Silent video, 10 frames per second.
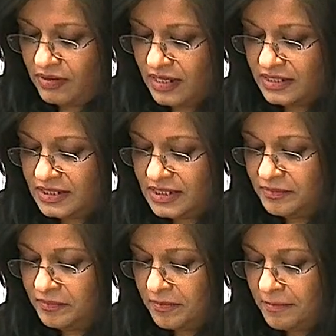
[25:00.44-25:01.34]
Christ.
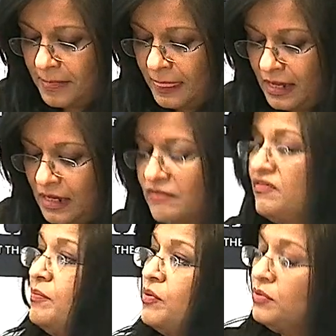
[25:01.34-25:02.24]
If
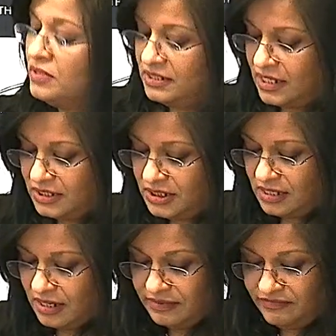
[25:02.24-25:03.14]
he brought the dead to
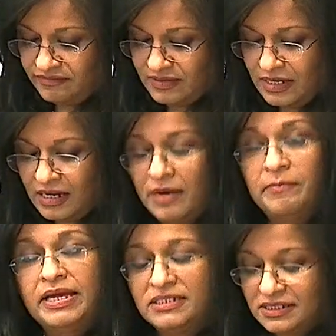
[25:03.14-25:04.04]
life and
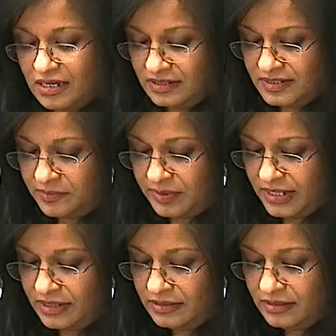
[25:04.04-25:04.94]
made signs
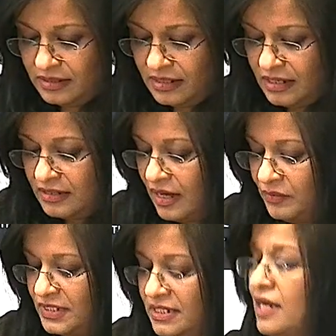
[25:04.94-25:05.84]
appear, that
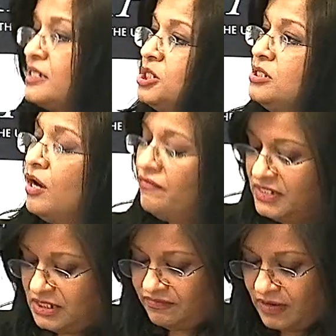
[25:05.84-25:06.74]
was the action of
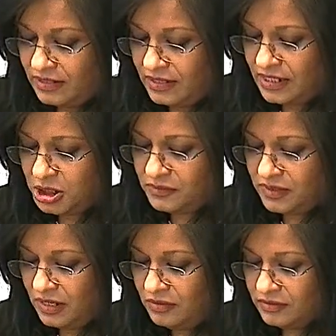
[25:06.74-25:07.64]
his divine nature
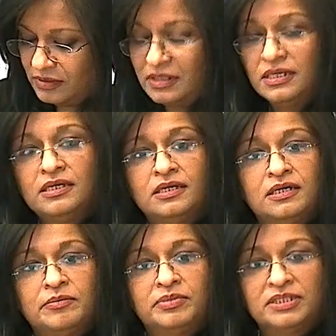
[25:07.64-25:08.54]
alone.
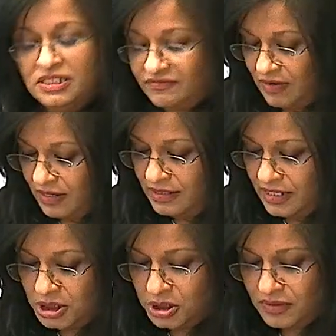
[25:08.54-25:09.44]
But the divine
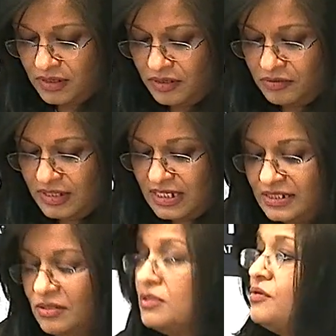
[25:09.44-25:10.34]
nature alone
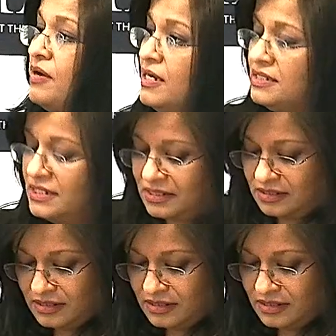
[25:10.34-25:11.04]
is not Christ.